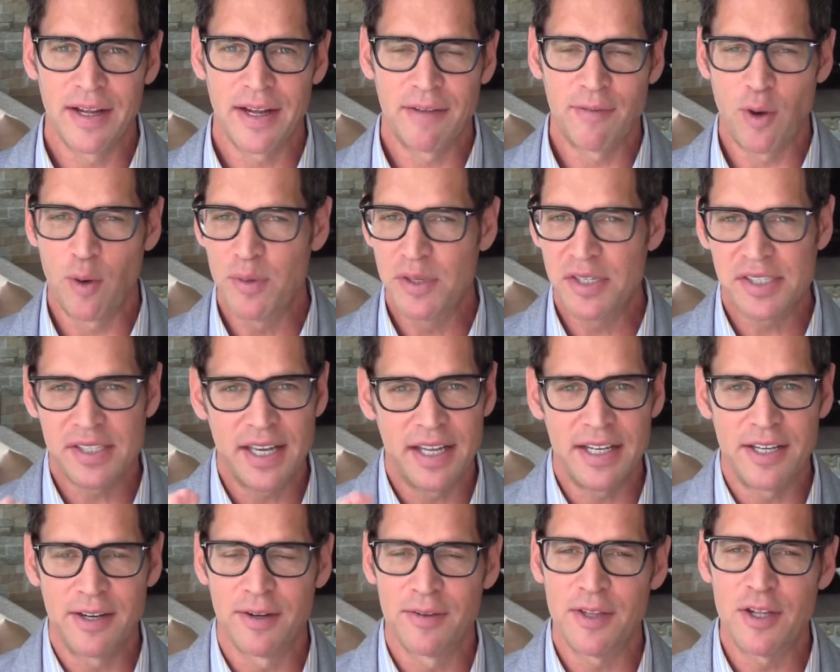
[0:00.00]
I've always
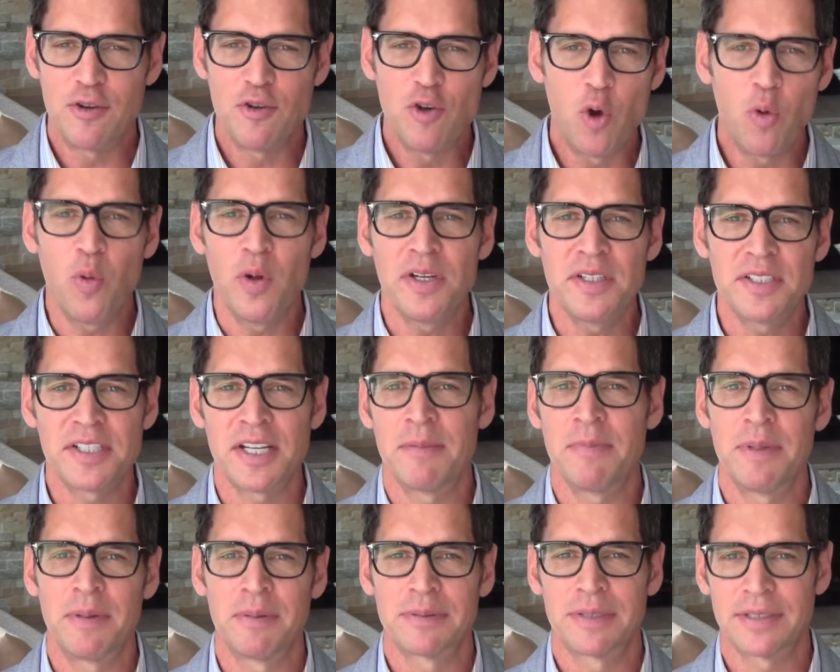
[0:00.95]
said here that no one's
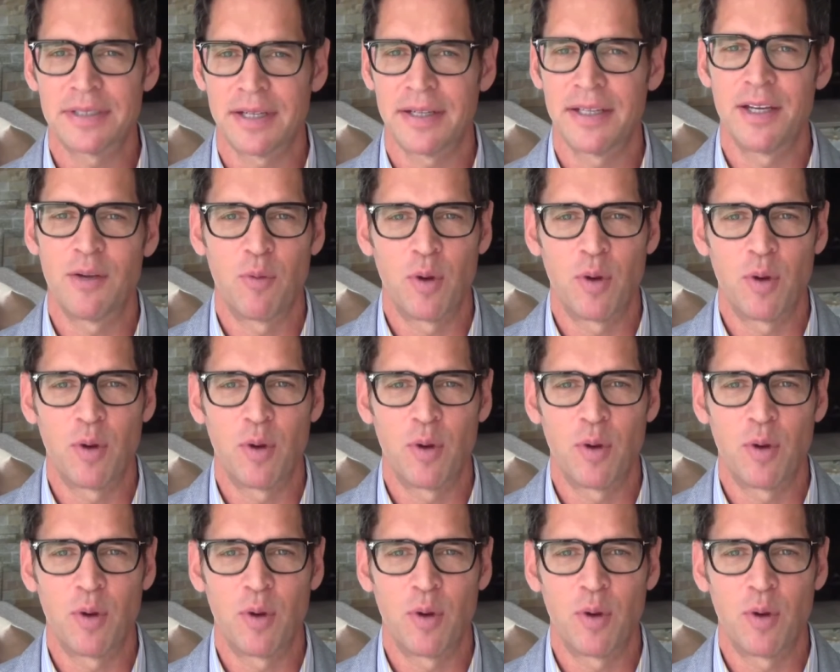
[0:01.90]
going to be able to tell